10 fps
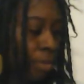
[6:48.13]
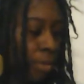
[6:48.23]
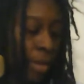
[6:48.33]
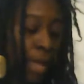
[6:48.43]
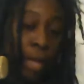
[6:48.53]

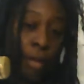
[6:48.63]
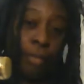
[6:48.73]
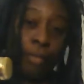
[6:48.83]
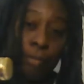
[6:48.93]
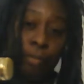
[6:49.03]

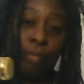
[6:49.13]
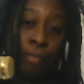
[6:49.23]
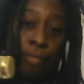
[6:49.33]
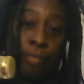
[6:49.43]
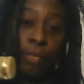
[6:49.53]
Now,
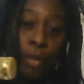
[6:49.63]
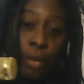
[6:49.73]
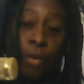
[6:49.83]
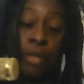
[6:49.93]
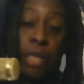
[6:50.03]

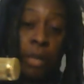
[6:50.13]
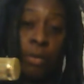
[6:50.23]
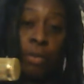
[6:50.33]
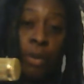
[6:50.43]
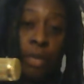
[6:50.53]
Chris
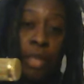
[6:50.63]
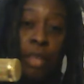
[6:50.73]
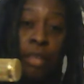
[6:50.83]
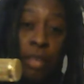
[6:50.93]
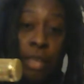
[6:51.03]
Hemsworth,
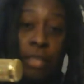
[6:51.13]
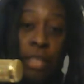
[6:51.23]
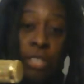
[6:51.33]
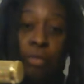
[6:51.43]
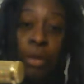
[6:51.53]
yes,
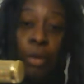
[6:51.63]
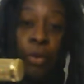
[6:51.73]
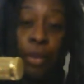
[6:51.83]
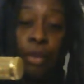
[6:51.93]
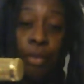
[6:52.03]
he should be
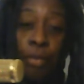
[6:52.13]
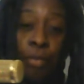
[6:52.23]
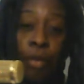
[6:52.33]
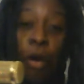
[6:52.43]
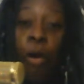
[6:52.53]
on here
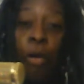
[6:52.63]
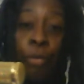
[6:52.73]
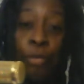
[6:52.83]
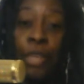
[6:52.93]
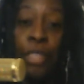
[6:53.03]
all the
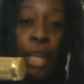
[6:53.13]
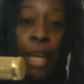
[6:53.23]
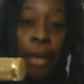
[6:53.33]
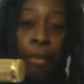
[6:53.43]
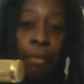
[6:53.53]
freaking
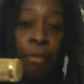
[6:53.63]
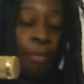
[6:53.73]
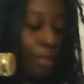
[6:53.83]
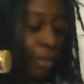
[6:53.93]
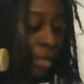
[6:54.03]
time.
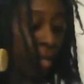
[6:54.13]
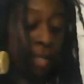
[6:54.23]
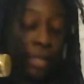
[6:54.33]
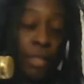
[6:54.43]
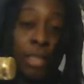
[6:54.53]
He
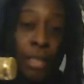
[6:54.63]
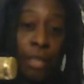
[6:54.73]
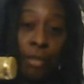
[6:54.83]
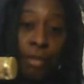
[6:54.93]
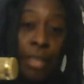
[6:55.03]
gets a
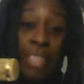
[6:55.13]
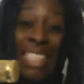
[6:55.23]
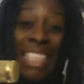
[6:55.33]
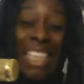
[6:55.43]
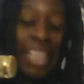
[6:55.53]
10. He's a
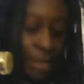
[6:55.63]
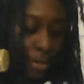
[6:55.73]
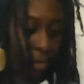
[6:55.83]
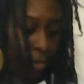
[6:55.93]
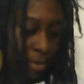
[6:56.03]
10.
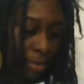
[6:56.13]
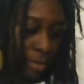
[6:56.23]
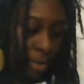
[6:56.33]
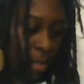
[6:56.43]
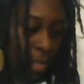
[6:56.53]

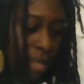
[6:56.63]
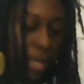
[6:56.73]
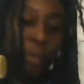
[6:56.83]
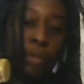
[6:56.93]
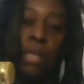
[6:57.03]
And
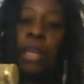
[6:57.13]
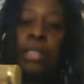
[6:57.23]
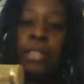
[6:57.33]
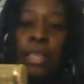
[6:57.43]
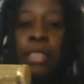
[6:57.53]
he was
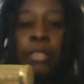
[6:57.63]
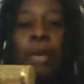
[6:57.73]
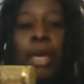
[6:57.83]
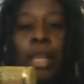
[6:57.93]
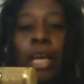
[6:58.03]
Sexiest
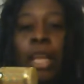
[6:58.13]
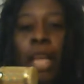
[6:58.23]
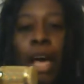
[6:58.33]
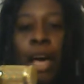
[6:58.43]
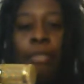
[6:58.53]
Man
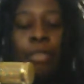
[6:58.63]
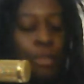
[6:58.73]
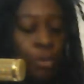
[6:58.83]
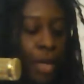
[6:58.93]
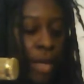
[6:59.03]
Alive in
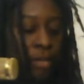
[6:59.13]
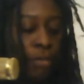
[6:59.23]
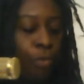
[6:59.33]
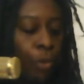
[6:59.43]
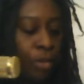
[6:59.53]

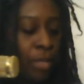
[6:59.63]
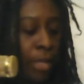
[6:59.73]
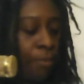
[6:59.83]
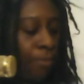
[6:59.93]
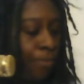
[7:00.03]

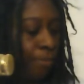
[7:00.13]
2014.